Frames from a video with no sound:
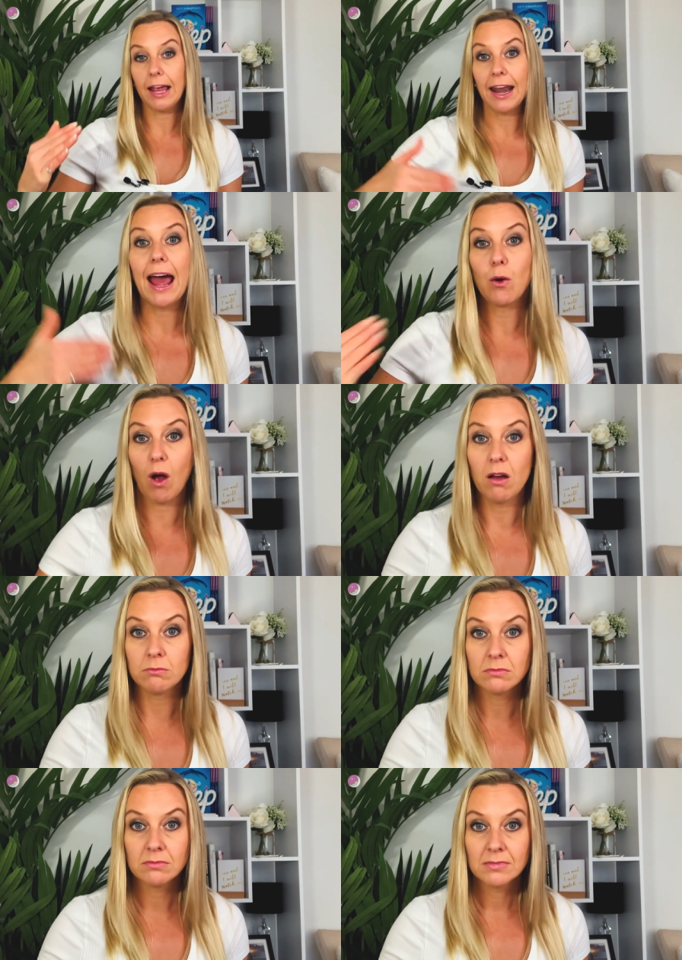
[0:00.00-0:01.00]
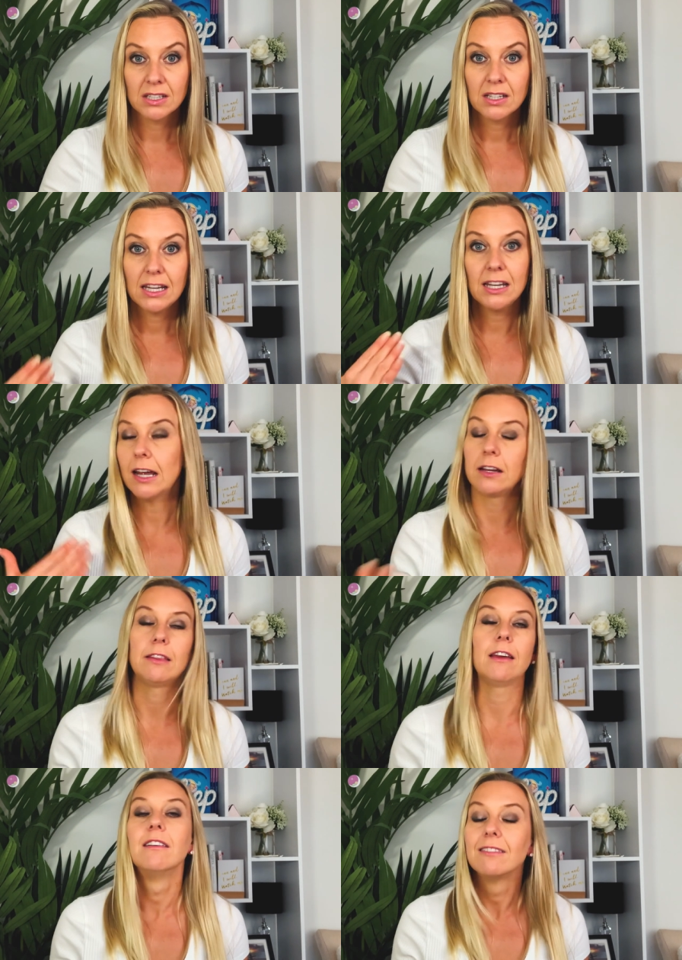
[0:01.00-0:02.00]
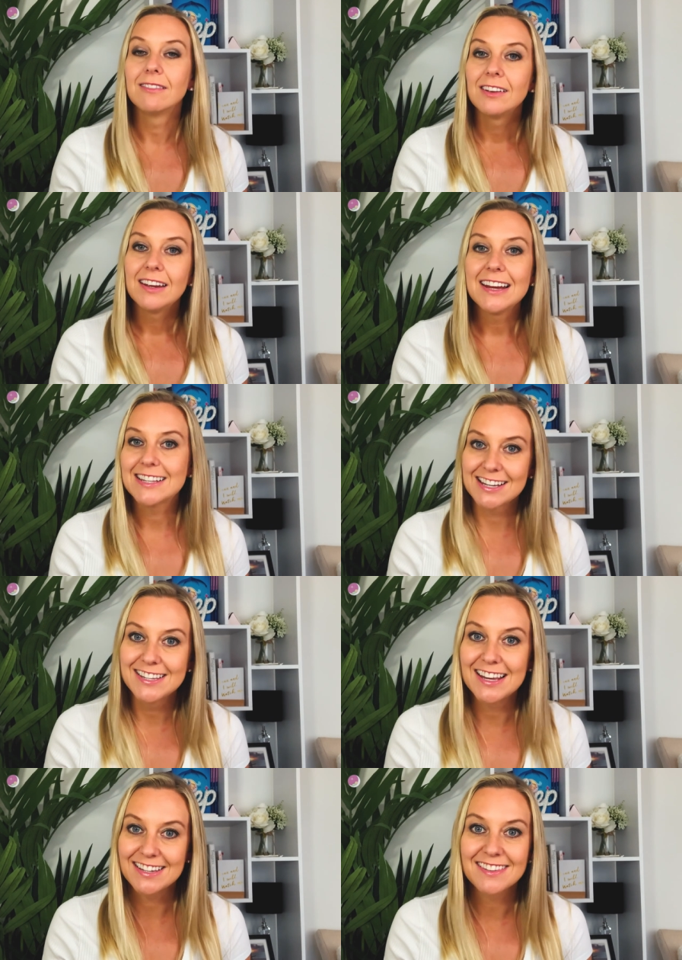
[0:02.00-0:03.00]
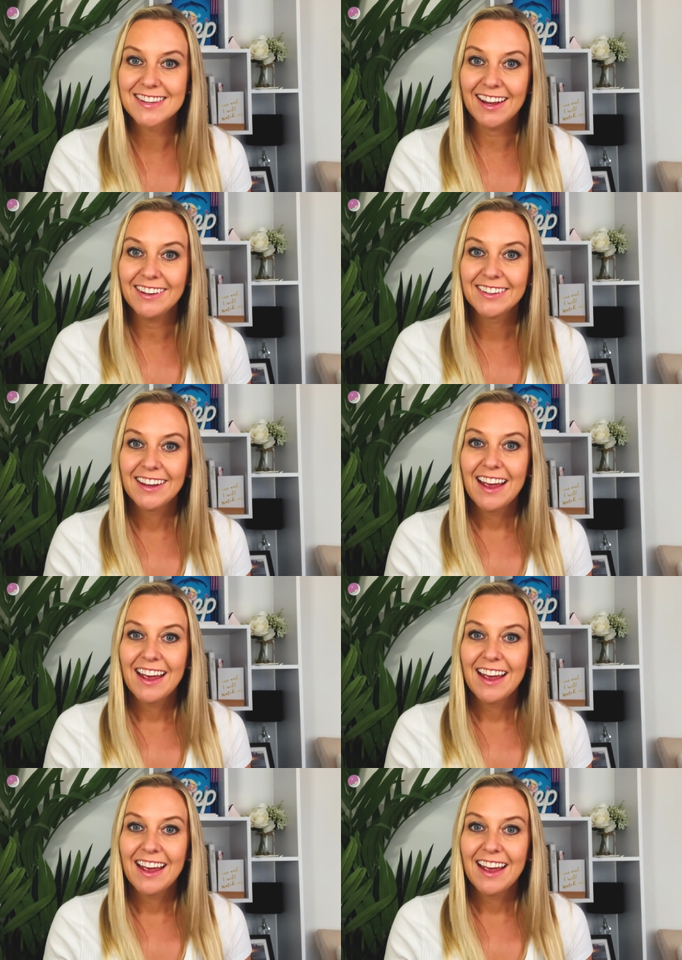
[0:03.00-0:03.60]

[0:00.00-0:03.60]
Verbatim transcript: an outcome in anything is consistency.